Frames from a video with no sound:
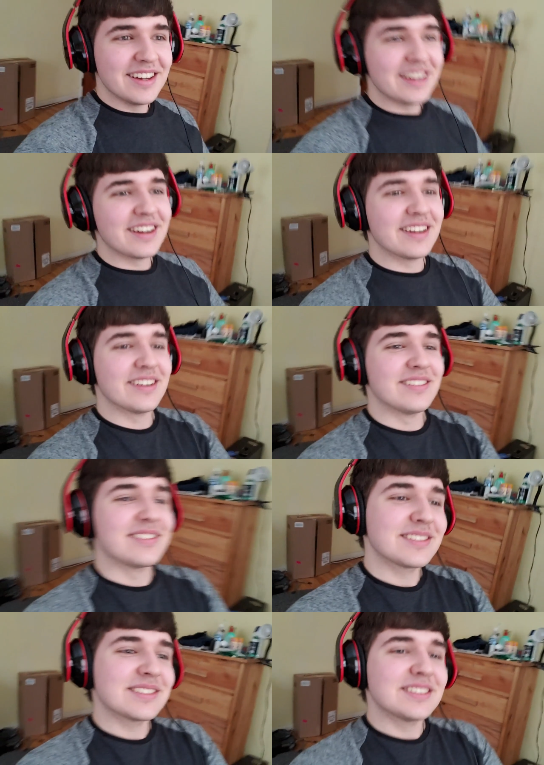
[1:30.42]

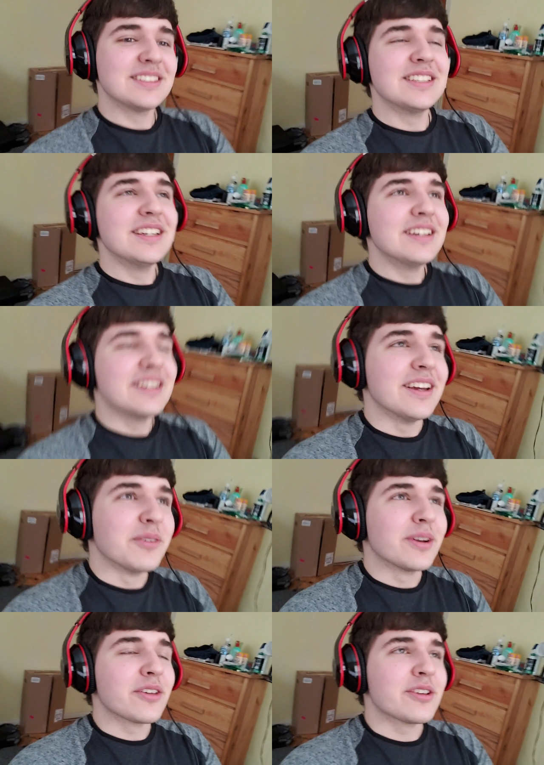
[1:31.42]
what
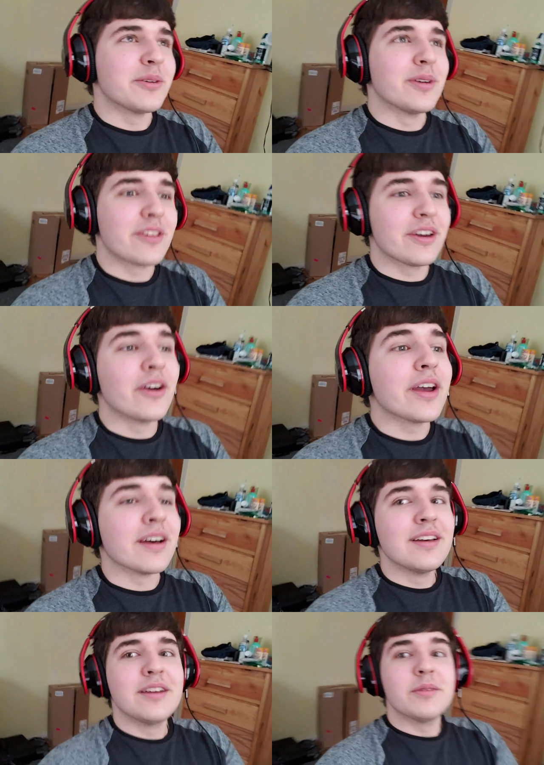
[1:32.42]
else do I want to say? Oh
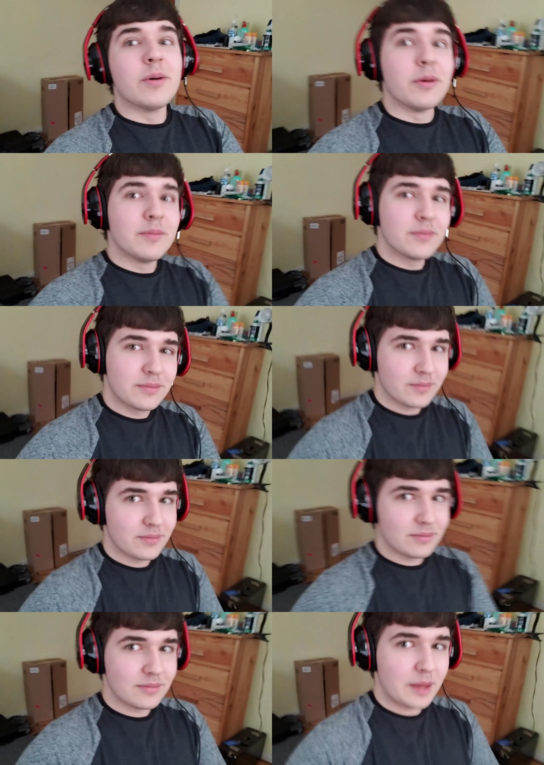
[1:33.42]
yeah, well,
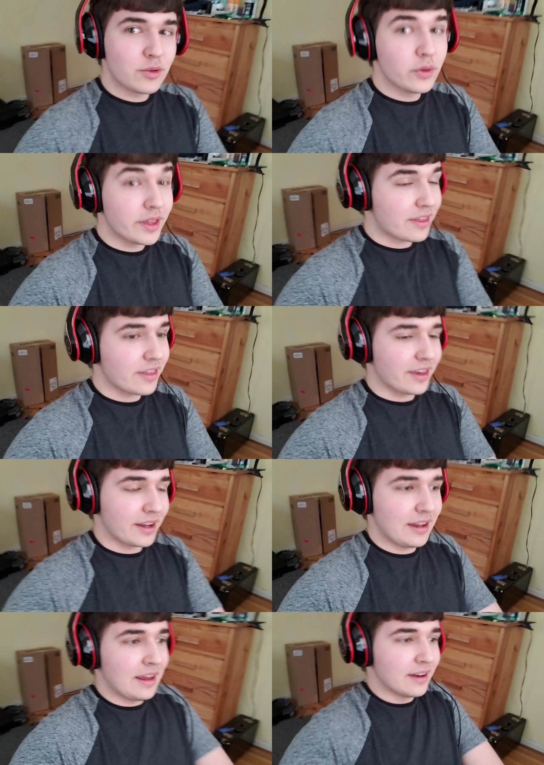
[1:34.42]
I'm doing this as like
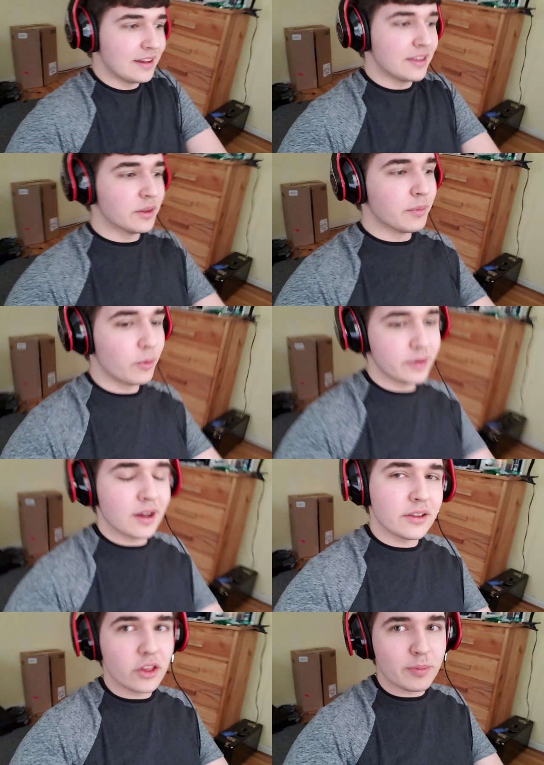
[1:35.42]
an in-the-moment,
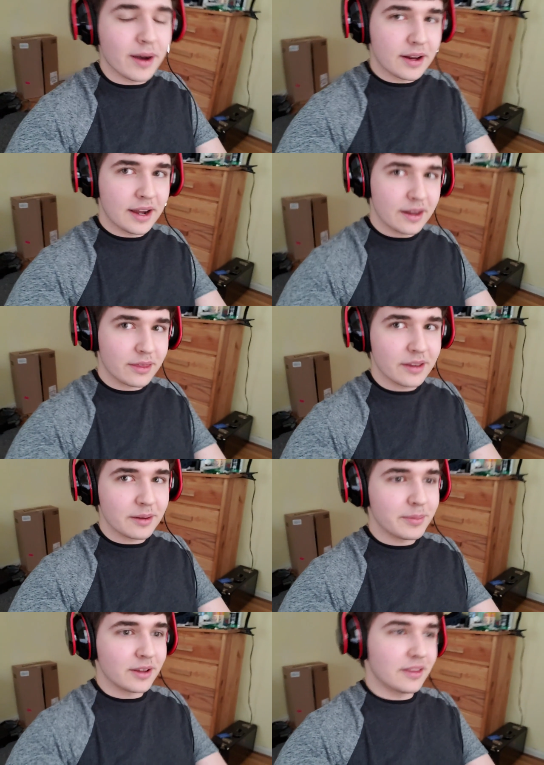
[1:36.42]
on-the-spot kind of
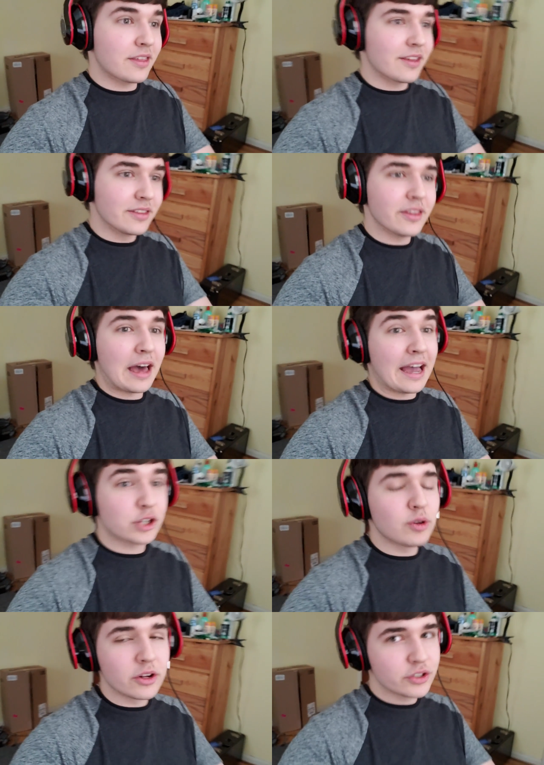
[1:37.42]
thing, but this isn't the
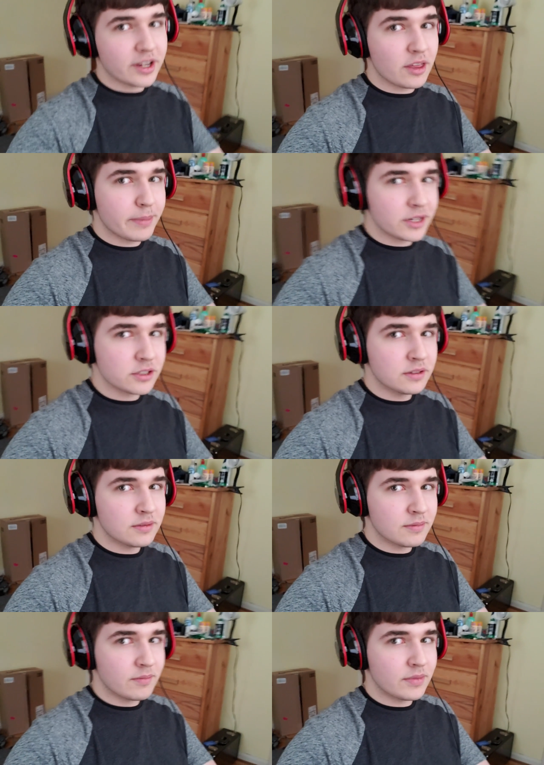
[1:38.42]
actual 100K special.
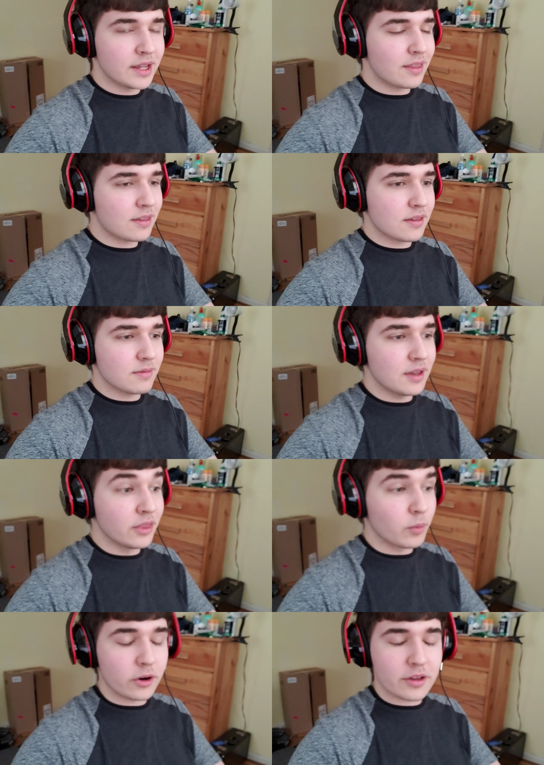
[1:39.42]
That's in
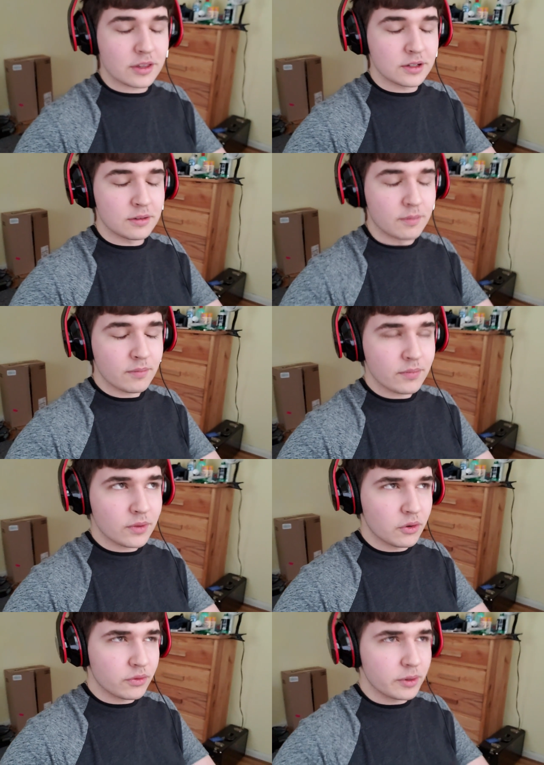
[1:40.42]
the works still.
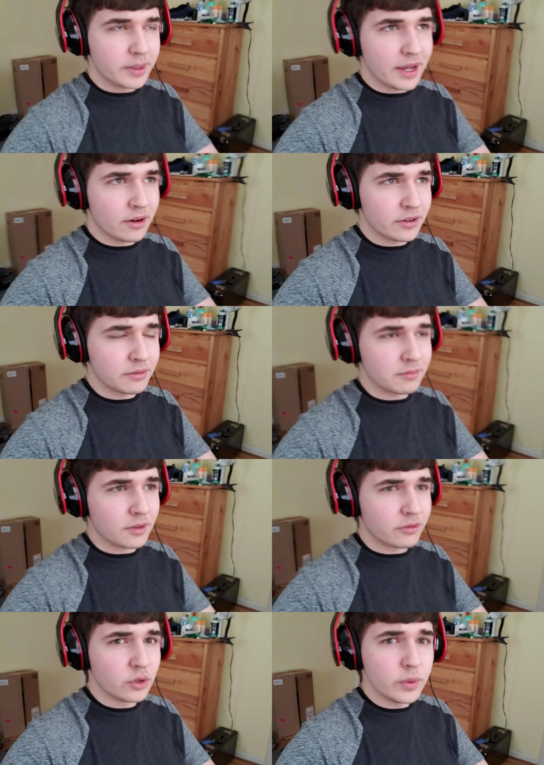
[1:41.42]
Hopefully be out in
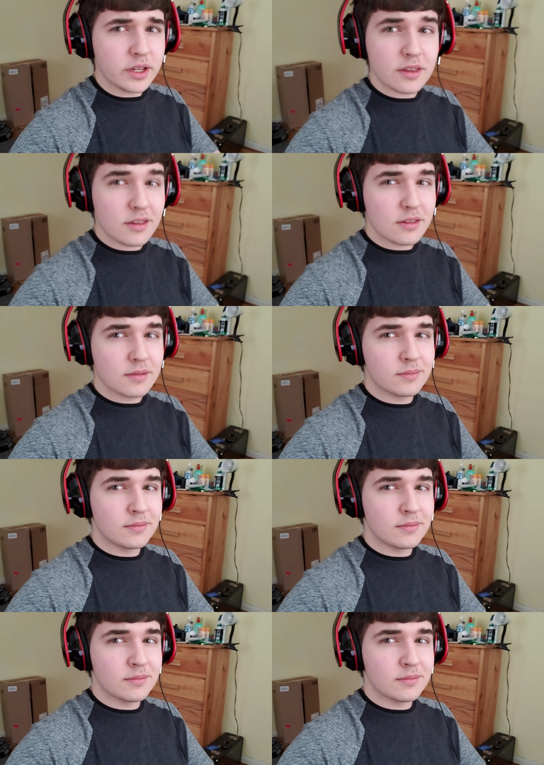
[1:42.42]
a few weeks.